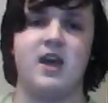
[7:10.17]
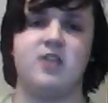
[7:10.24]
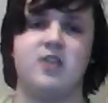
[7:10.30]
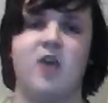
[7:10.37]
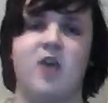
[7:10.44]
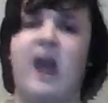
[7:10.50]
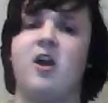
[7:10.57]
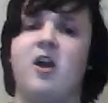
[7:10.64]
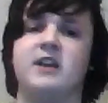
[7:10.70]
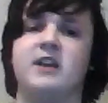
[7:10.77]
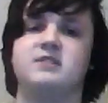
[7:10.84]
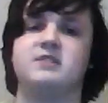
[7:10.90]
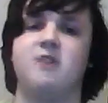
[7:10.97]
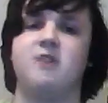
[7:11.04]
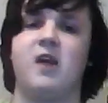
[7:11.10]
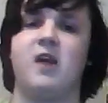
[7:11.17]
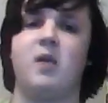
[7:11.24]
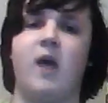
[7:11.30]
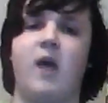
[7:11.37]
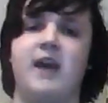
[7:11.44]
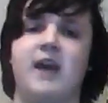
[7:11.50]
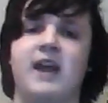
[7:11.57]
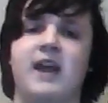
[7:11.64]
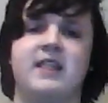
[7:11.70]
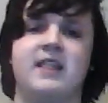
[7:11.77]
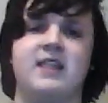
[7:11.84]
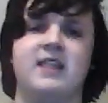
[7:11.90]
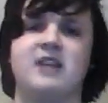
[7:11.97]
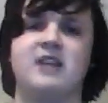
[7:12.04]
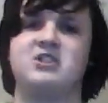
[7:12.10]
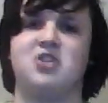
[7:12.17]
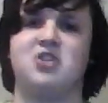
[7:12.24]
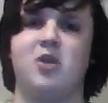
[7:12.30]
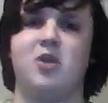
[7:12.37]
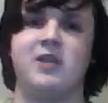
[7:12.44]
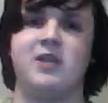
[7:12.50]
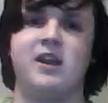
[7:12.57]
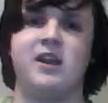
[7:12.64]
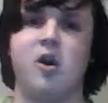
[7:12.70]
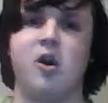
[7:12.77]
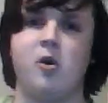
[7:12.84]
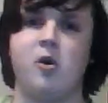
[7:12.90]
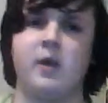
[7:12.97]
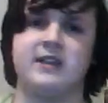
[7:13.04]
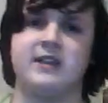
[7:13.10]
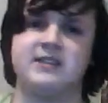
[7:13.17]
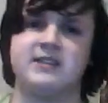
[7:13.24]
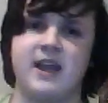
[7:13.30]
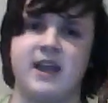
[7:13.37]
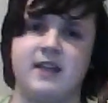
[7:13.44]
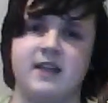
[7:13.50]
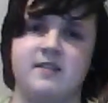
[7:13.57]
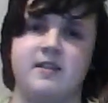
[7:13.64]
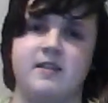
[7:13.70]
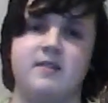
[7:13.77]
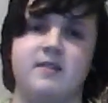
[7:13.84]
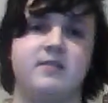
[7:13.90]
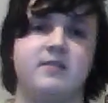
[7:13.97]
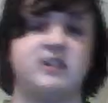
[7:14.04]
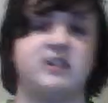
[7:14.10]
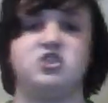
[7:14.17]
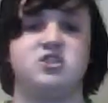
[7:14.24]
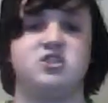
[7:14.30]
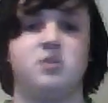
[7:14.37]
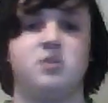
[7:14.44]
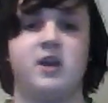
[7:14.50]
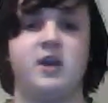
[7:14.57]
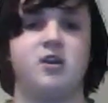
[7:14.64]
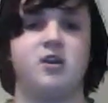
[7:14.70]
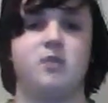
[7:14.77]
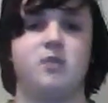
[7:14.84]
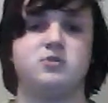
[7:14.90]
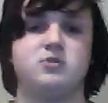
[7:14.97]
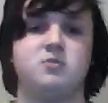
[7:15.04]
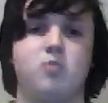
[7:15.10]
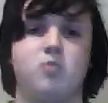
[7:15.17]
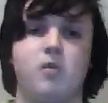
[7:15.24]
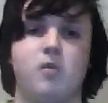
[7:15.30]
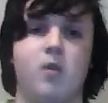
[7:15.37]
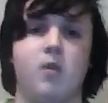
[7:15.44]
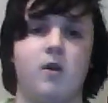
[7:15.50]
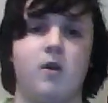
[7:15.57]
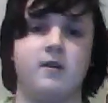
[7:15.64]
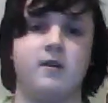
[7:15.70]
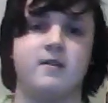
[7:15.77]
Their hair gets very white and they slowly go insane. It's just the way gnomes were born.